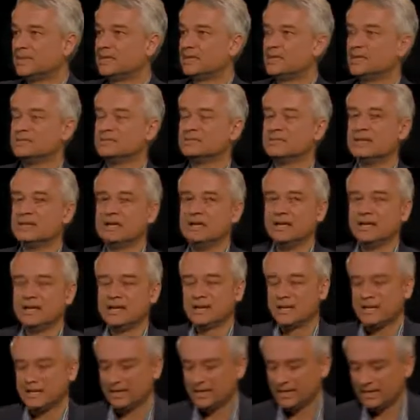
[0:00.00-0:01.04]
because
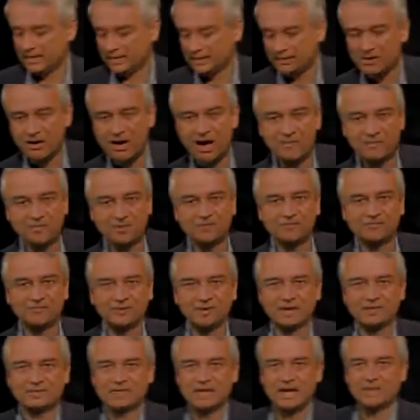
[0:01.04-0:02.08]
in copper,
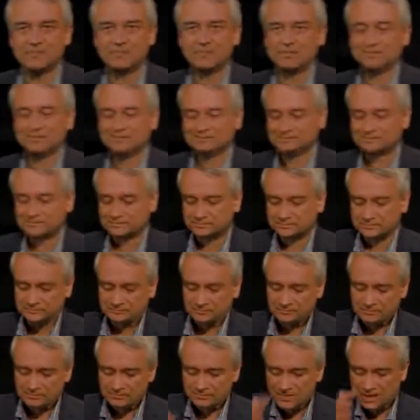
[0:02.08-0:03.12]
for example,
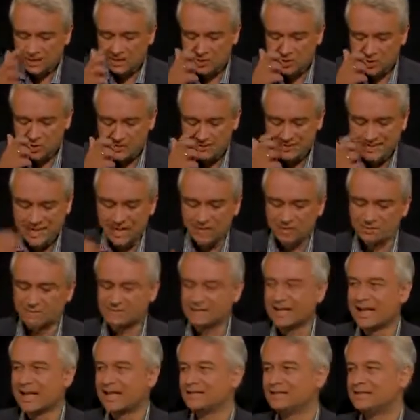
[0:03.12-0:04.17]
it turns
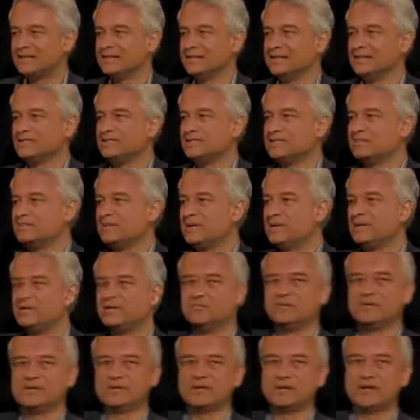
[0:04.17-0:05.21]
out that the
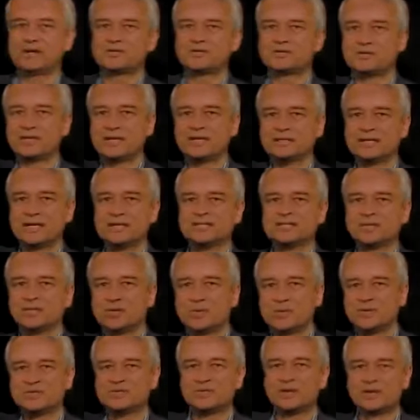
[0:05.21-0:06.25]
speed of the electrons as
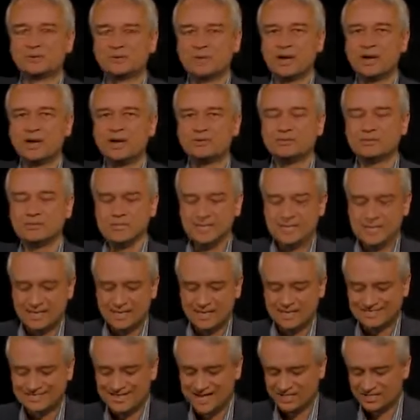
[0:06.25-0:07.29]
they're whizzing around
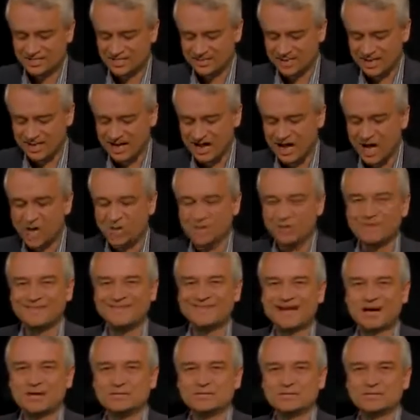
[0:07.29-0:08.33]
is actually about
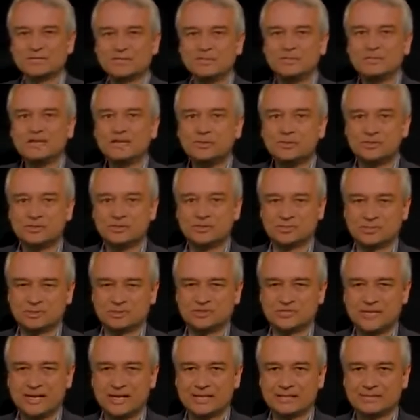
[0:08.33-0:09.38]
100,000 meters
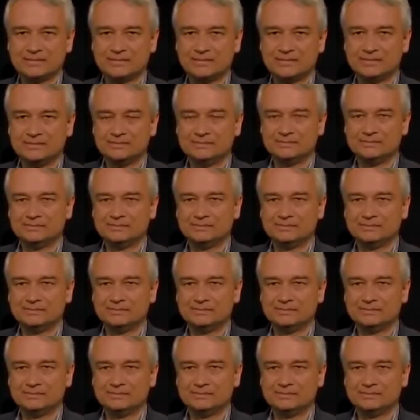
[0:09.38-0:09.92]
per second.